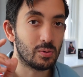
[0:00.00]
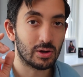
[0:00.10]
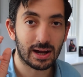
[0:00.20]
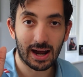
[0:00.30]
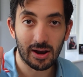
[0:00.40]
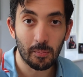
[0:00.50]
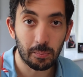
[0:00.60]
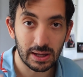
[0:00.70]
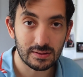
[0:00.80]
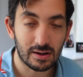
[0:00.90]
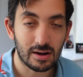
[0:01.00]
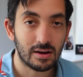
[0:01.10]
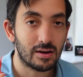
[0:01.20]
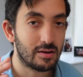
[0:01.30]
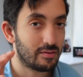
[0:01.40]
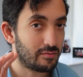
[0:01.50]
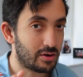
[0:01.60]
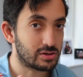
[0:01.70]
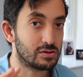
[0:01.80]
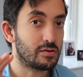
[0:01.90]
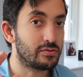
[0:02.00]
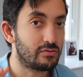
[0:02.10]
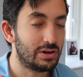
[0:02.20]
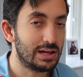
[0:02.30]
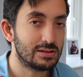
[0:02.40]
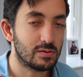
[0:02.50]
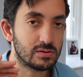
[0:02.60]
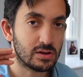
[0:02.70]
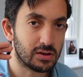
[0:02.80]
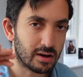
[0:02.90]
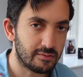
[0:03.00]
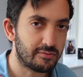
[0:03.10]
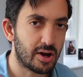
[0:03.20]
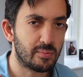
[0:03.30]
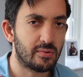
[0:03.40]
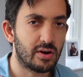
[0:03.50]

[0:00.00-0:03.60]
we're looking at the beta version of the release, so it's not the confirmed